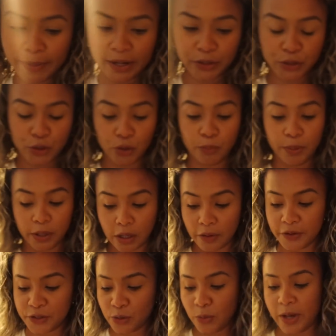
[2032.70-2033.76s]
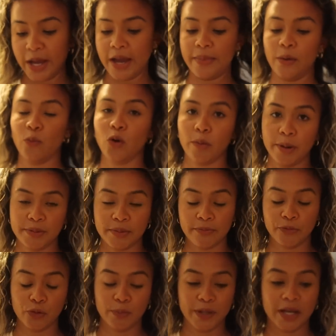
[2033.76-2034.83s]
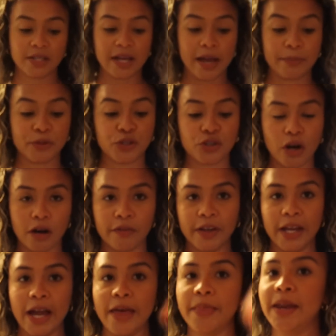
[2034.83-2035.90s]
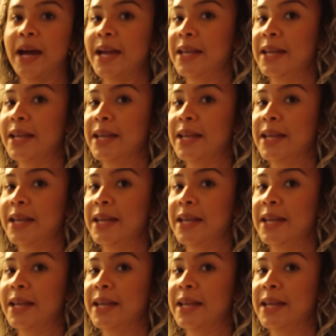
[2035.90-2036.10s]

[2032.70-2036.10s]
about to put all this away and then warm up some food because I'm starving, and then